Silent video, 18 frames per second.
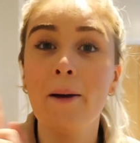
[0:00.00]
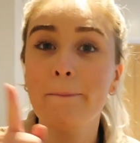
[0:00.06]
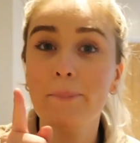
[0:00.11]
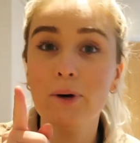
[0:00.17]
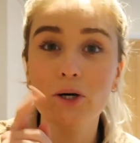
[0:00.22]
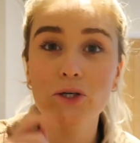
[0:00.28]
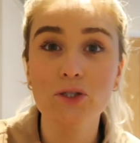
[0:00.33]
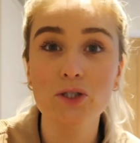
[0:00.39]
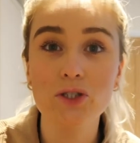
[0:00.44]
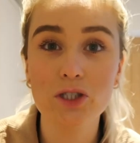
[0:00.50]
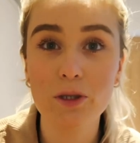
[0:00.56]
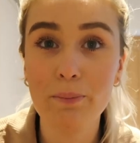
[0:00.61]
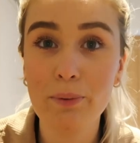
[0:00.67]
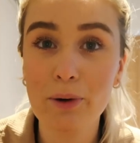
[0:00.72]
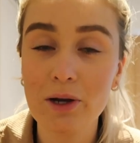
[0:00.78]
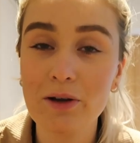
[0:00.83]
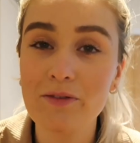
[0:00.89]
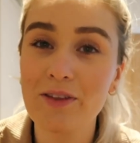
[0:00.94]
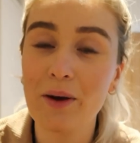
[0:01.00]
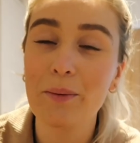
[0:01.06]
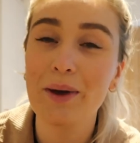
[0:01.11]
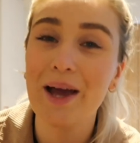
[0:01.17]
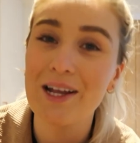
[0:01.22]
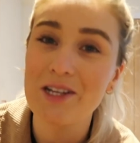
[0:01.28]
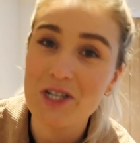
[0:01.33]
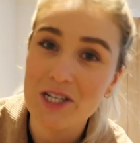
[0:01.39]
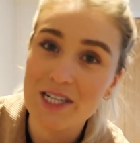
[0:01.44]
But just to prove that we
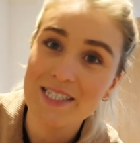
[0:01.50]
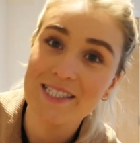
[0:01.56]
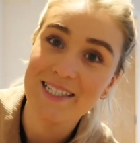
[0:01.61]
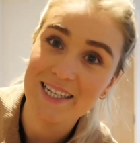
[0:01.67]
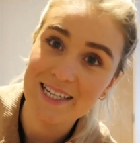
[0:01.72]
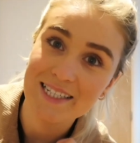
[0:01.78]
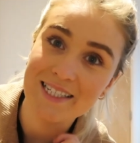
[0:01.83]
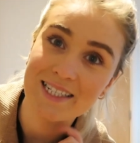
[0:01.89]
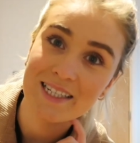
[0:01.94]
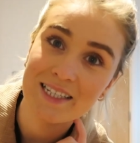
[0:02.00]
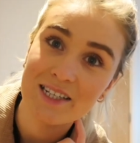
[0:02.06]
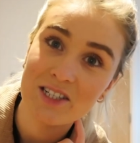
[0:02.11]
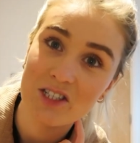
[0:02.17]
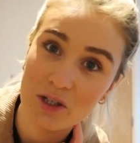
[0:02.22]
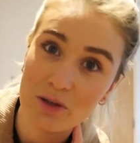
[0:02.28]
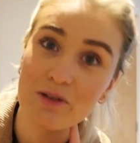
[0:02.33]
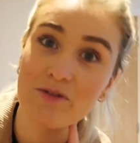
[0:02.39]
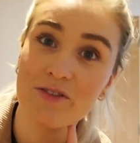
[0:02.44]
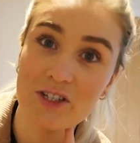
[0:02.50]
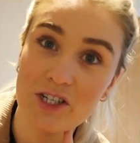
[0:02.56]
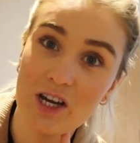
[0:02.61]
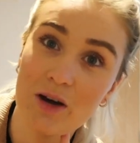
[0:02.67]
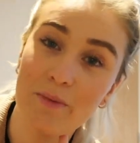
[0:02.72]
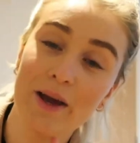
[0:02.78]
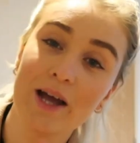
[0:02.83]
actually did do the video,